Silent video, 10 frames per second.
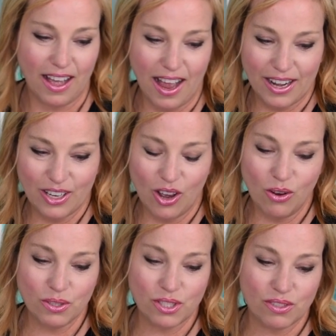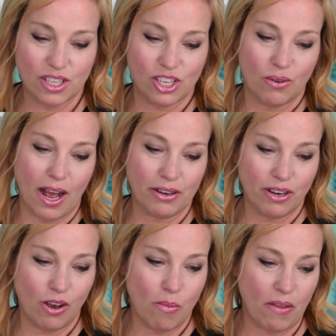I know, Susie Q, I don't
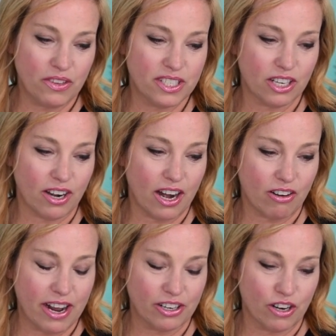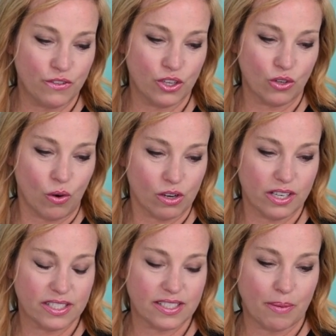know about the Dear Aerator, if you can order
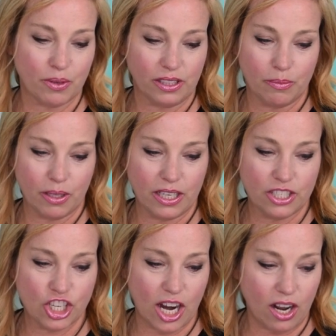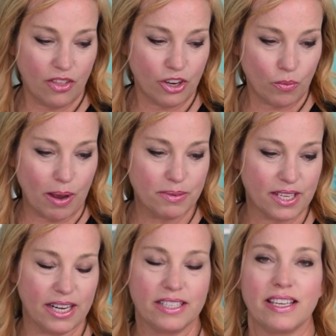it separately, but check on their
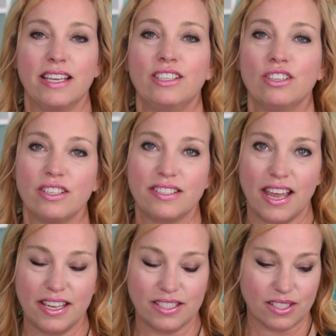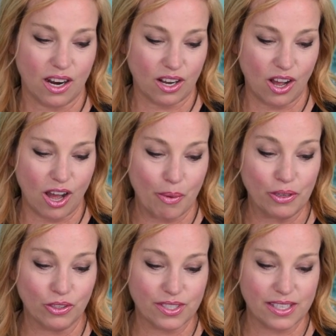website. It's ingoodtaste.com and
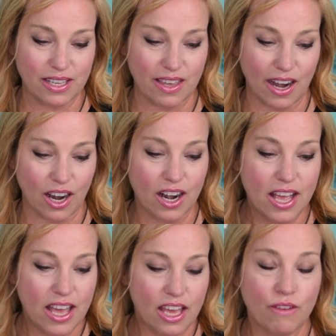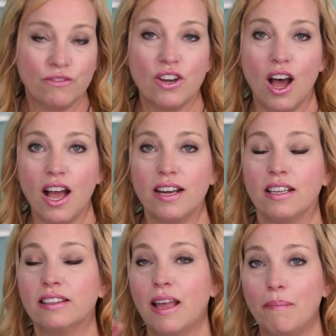you'll see there. If not,
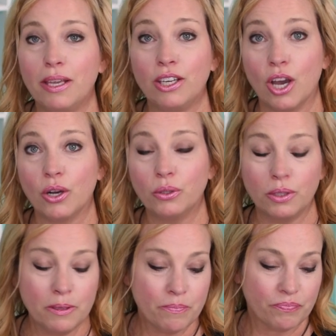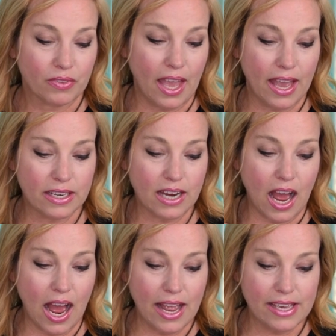let me know and
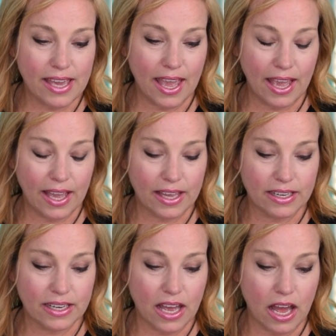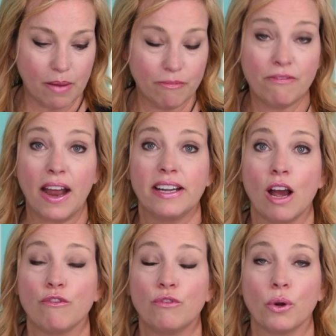I can find
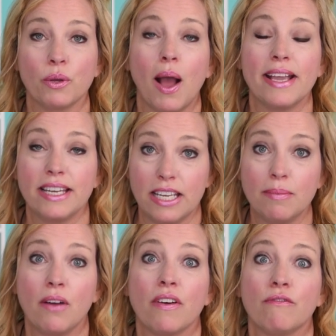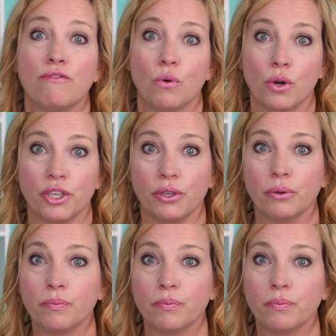out for you. I can email them for you.